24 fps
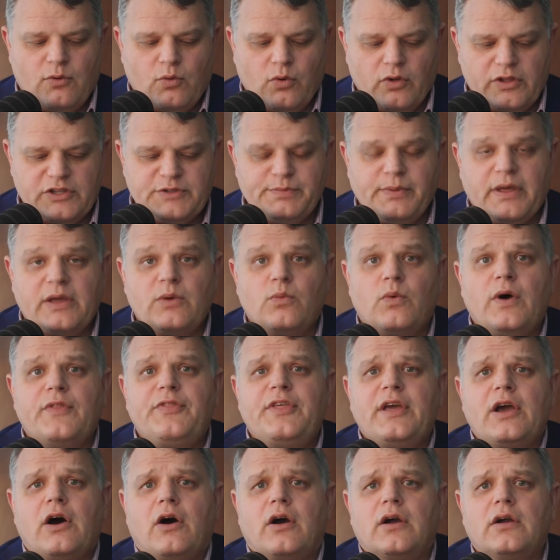we'll explain what
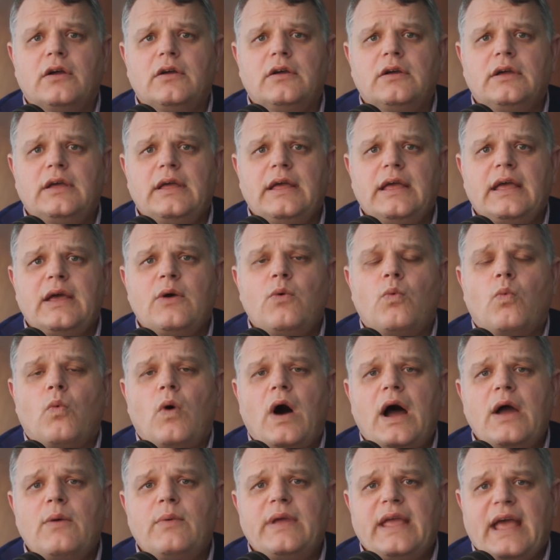they are,
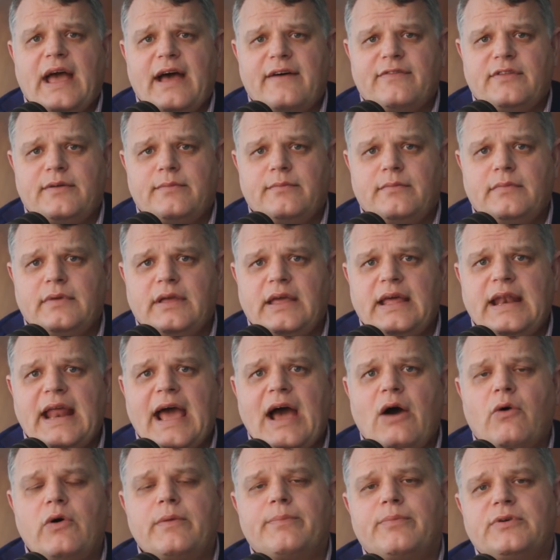why we have them, and
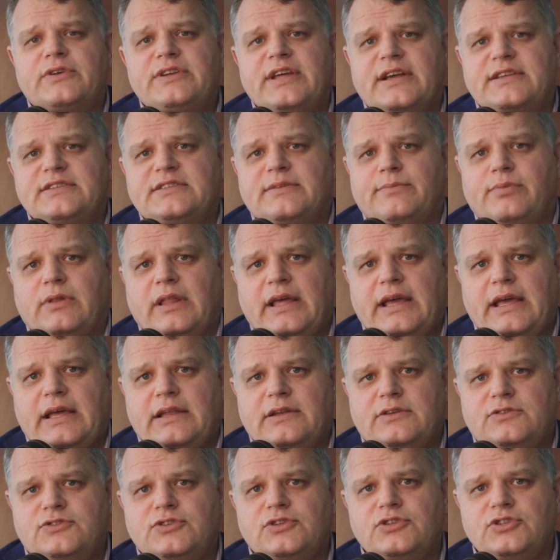how it protects the
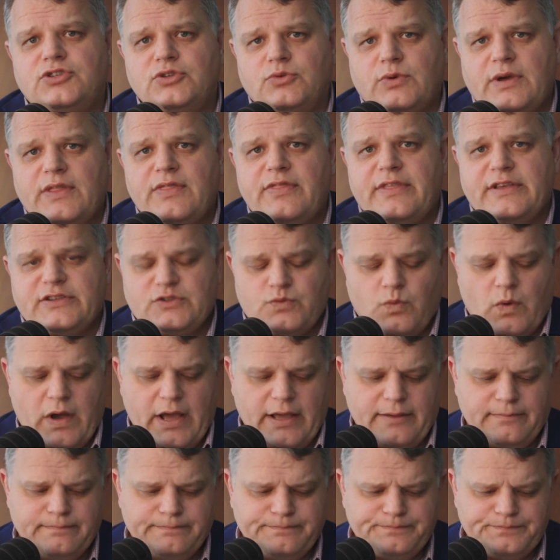plan to do it this
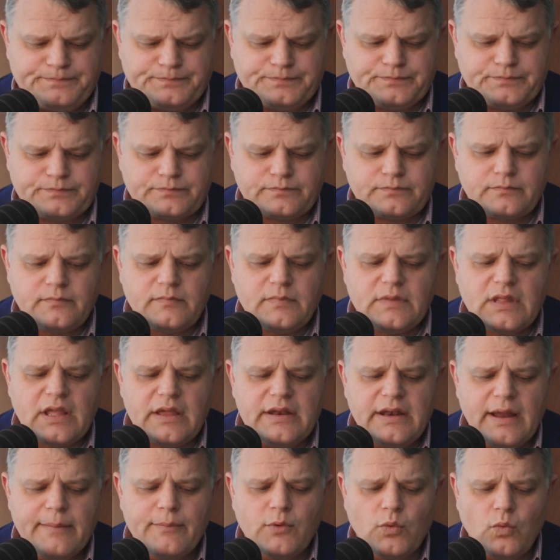way.
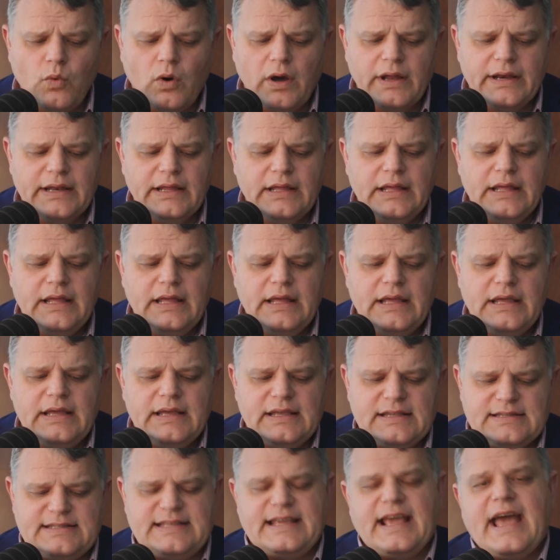Number 1
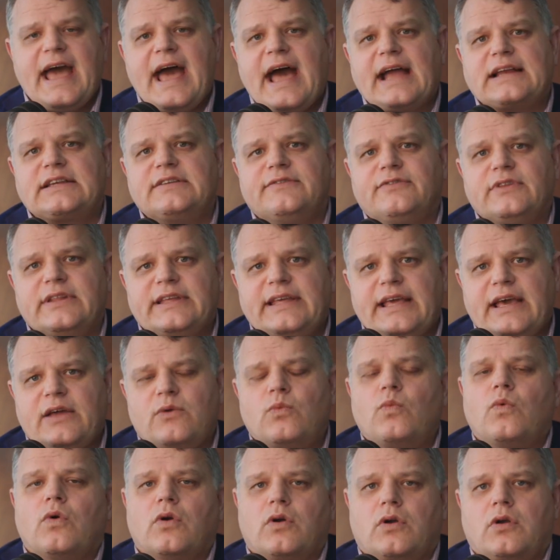is the actively
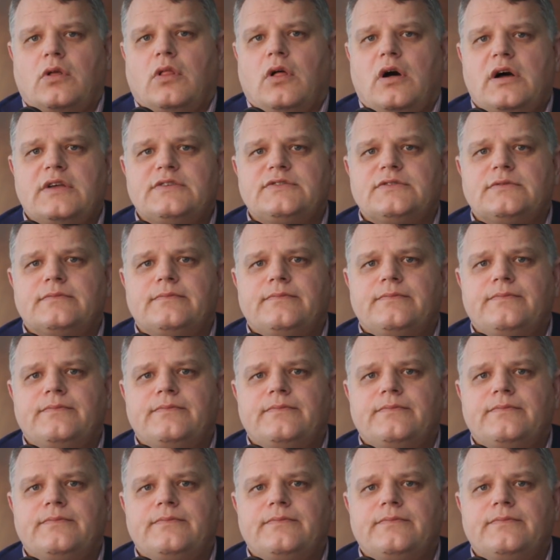at work clause.